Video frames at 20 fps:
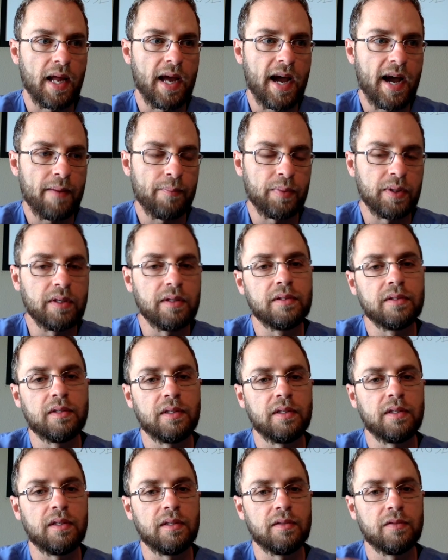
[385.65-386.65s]
happens
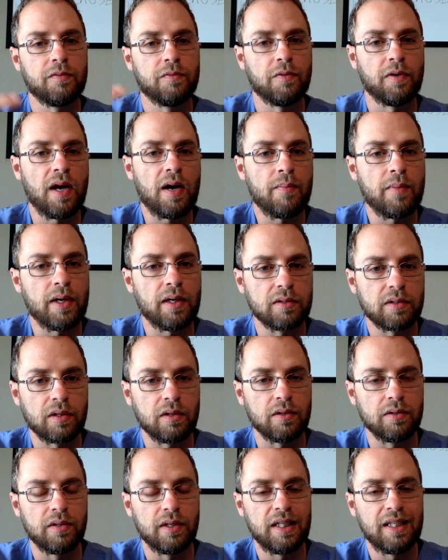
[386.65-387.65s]
in this phenomenon is
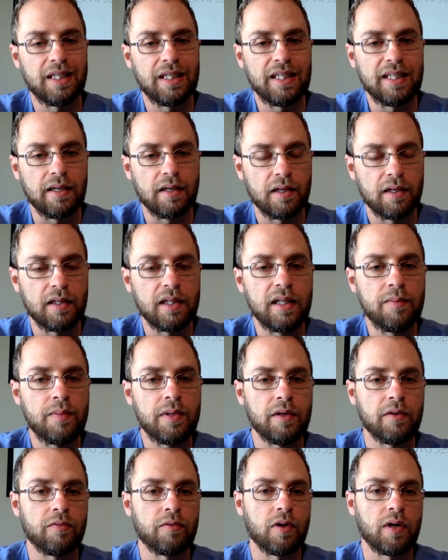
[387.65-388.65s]
called an-
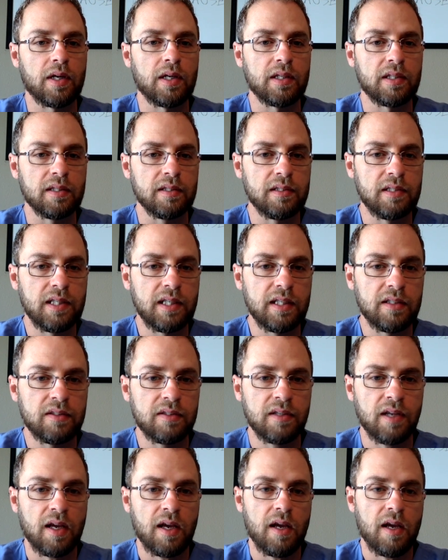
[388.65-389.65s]
anemia of chronic disease.